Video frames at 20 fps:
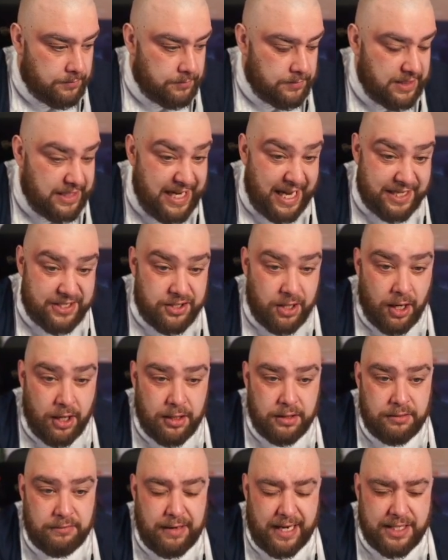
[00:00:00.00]
Yes, all.
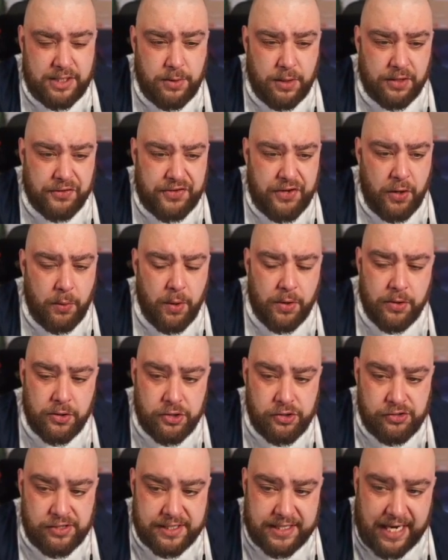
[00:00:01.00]
Right, so we've got two
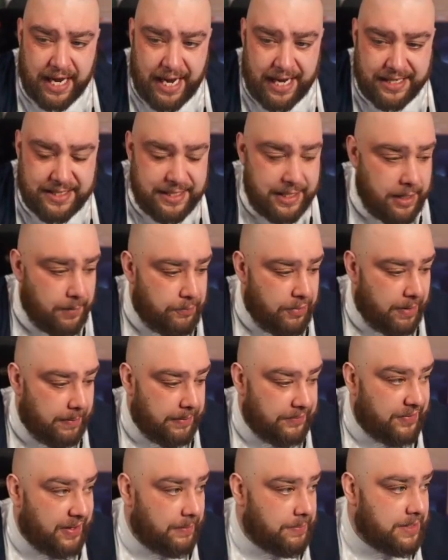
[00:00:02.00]
100s, guys, and then the premium
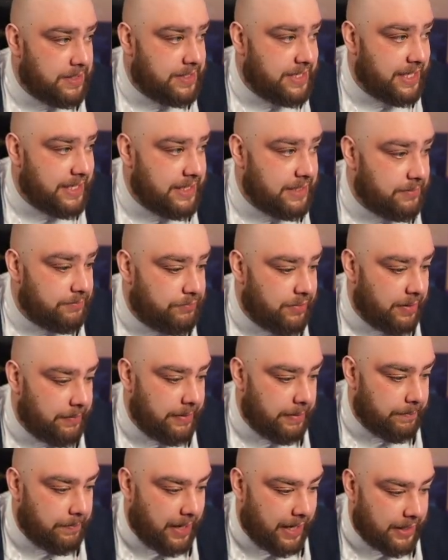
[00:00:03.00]
team and the C
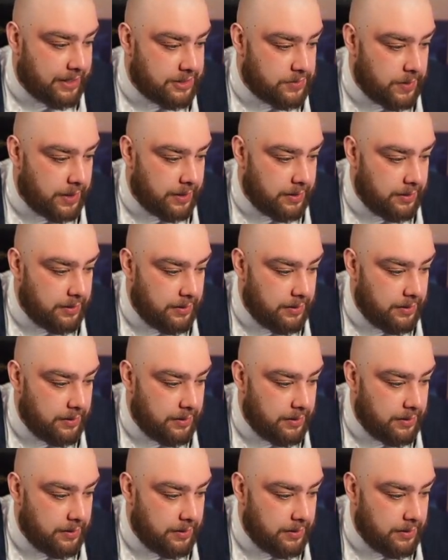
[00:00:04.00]
premium pack as well.